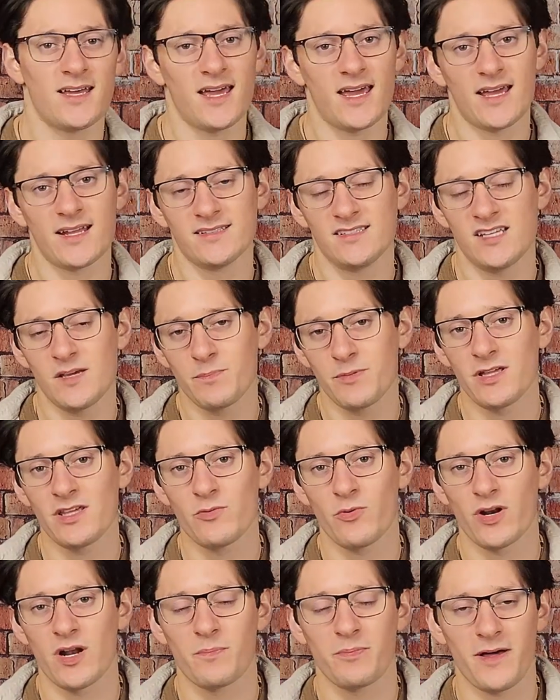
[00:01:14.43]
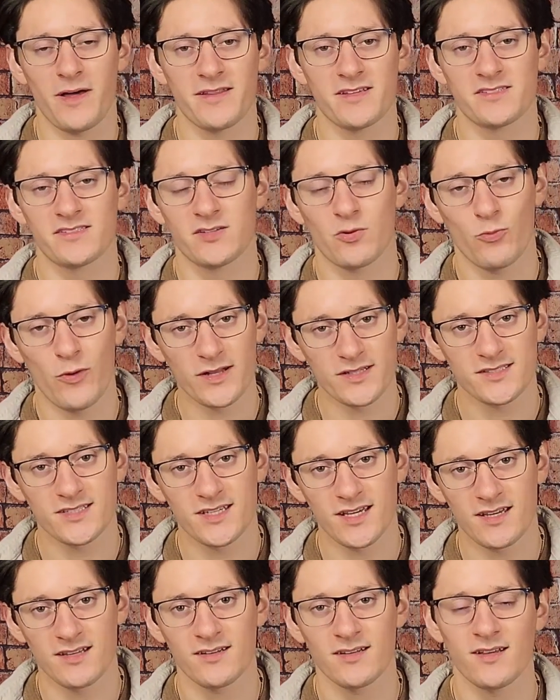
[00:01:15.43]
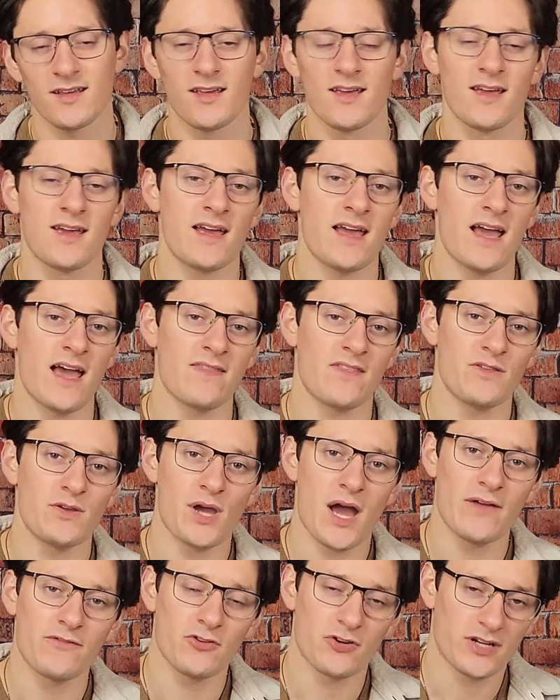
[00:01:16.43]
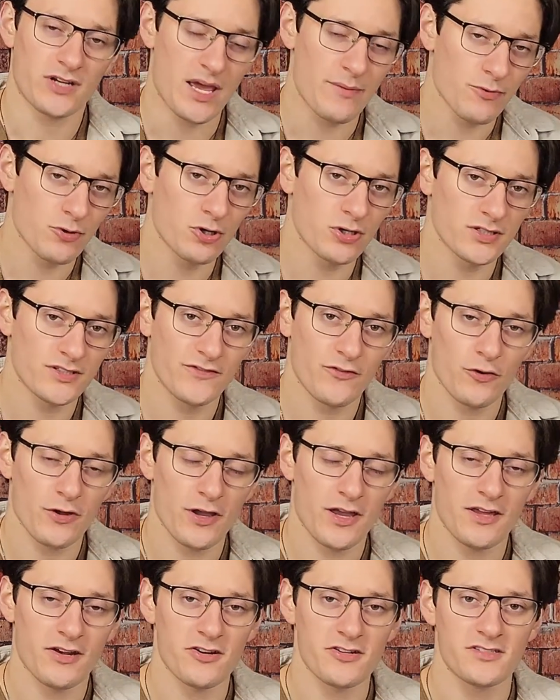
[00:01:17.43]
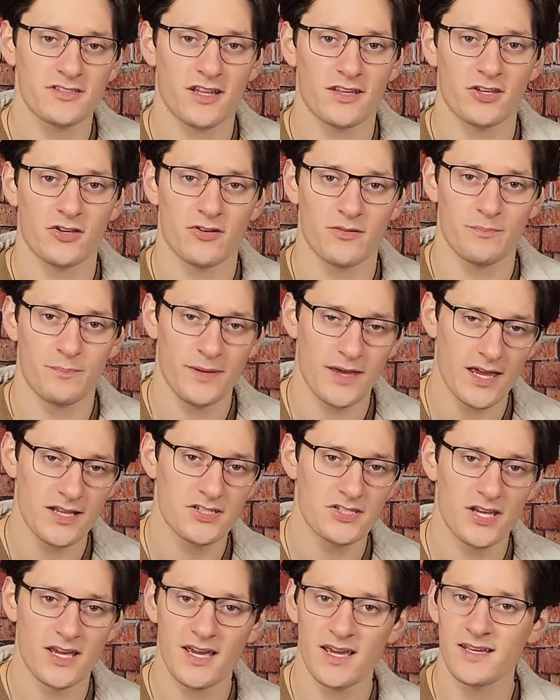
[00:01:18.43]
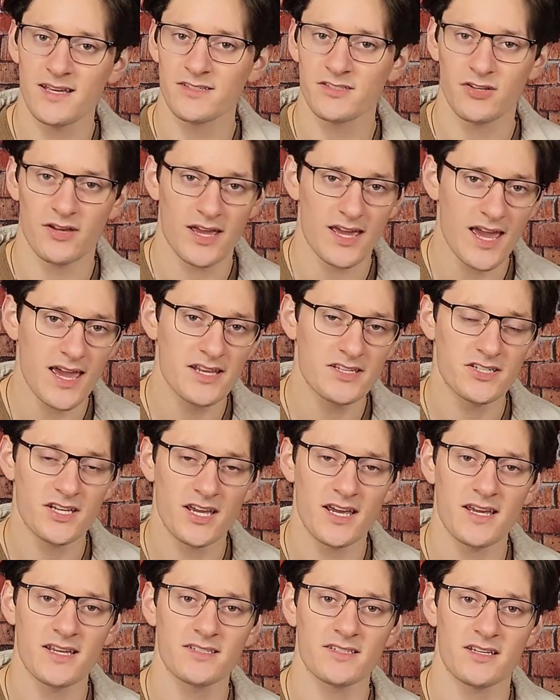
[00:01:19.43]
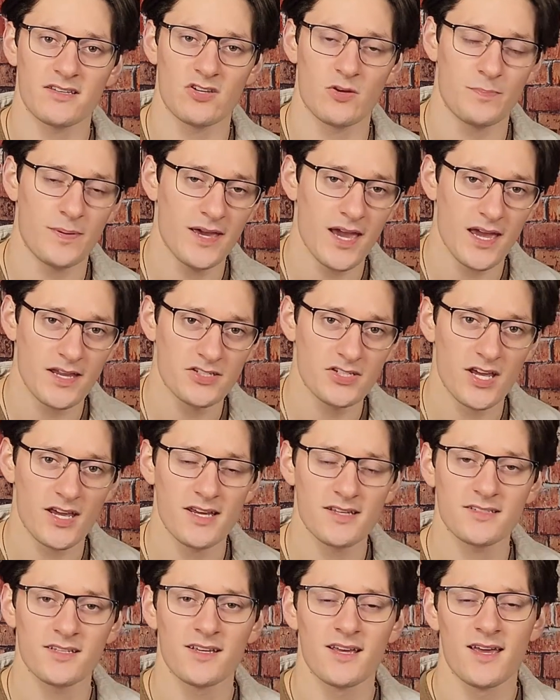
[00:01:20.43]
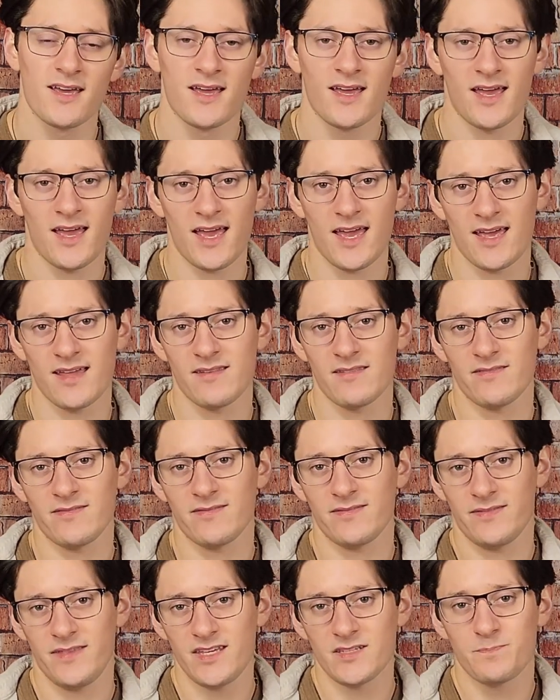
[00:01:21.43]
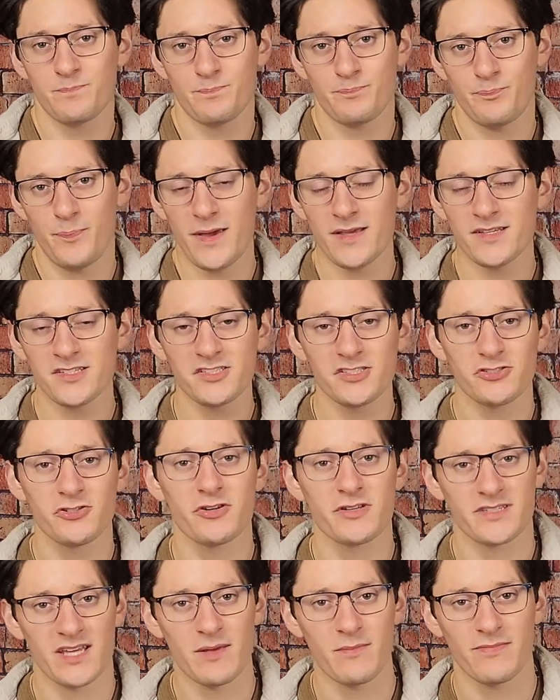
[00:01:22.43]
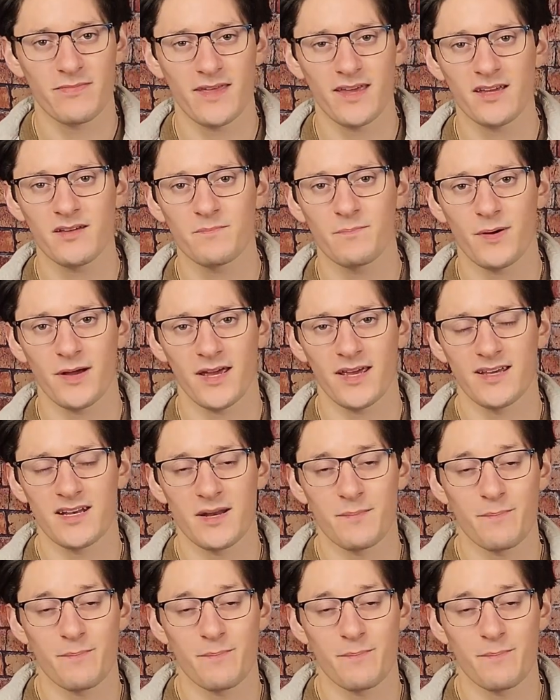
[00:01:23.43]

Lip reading: And typically you want to apply this to wet skin. And then you have your chemical exfoliators, like your BHAs, your AHAs, and your PHAs. And these basically do the same thing, but in